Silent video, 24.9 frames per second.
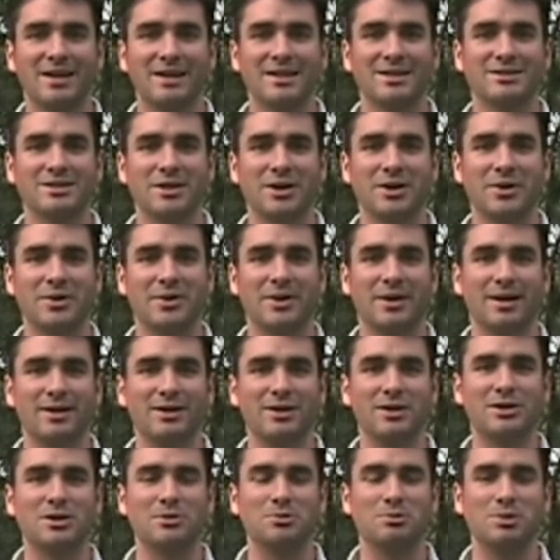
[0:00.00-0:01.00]
So uh,
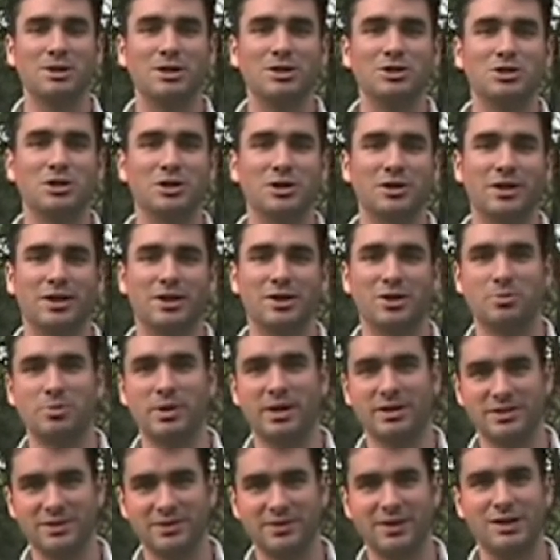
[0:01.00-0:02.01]
you can be sure that your
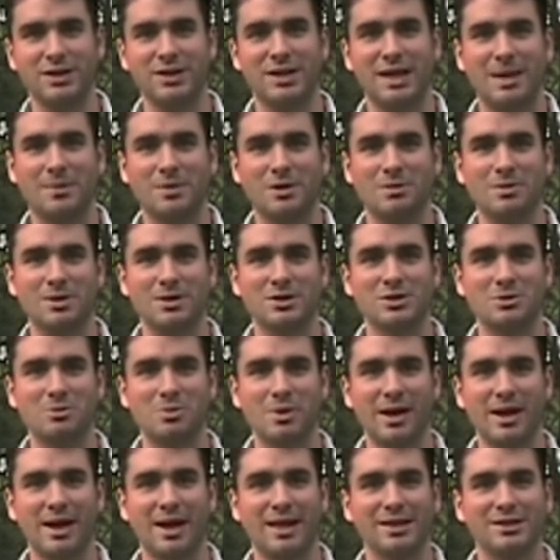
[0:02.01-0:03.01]
Pennsylvania Game Commission
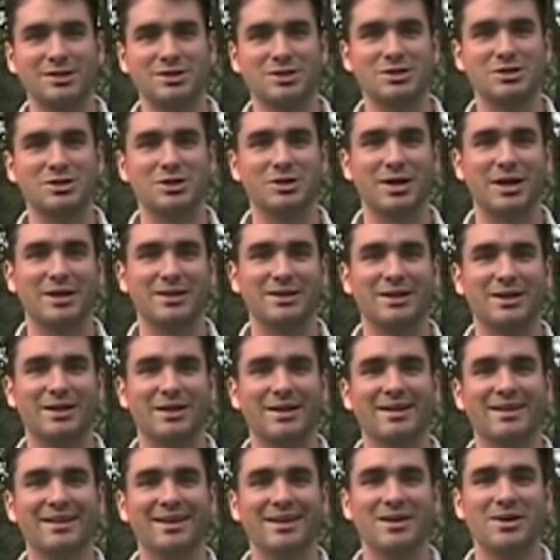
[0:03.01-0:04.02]
biologists are out
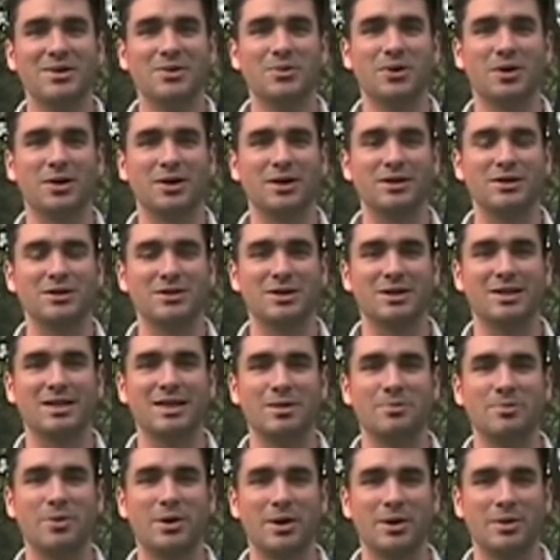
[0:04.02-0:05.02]
there working to
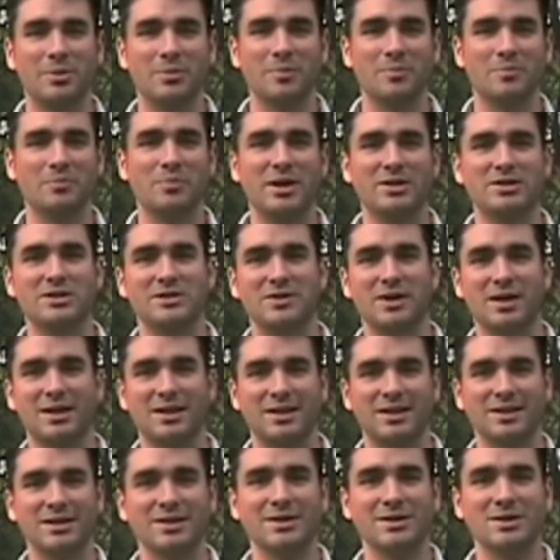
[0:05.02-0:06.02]
keep our
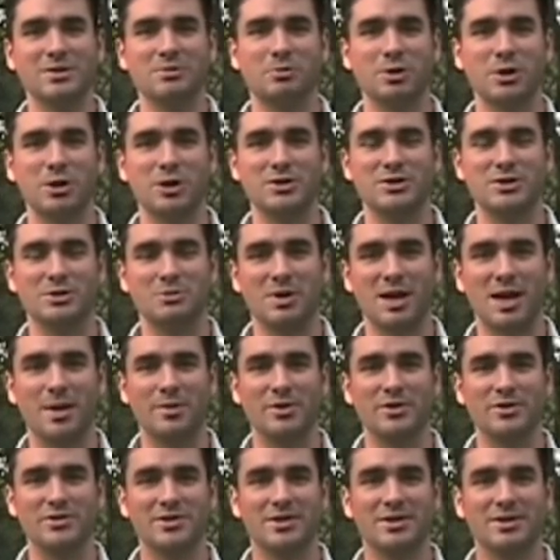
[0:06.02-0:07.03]
Pennsylvania birds and
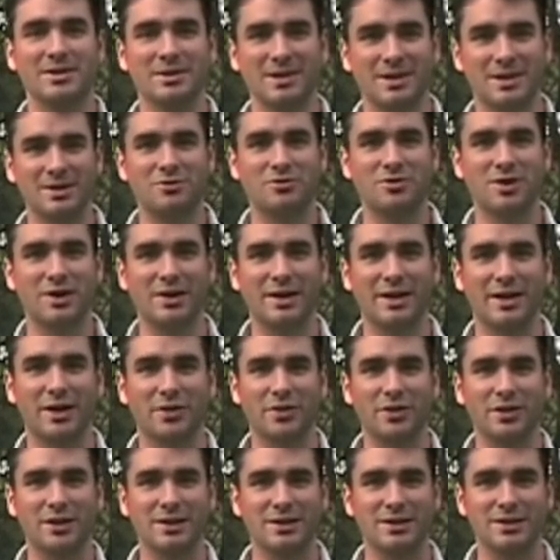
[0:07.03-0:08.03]
mammals in very
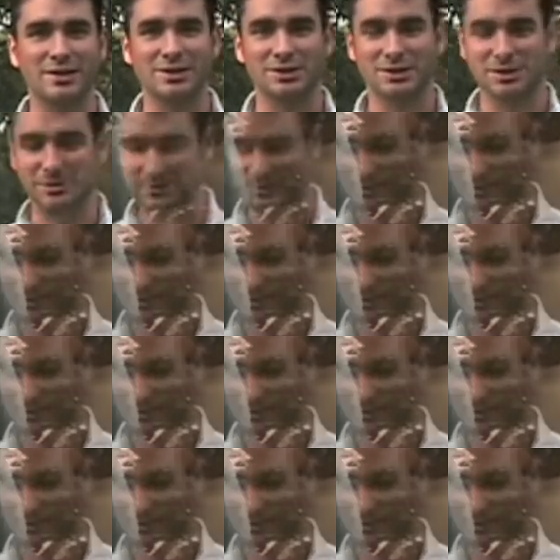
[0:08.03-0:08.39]
healthy condition.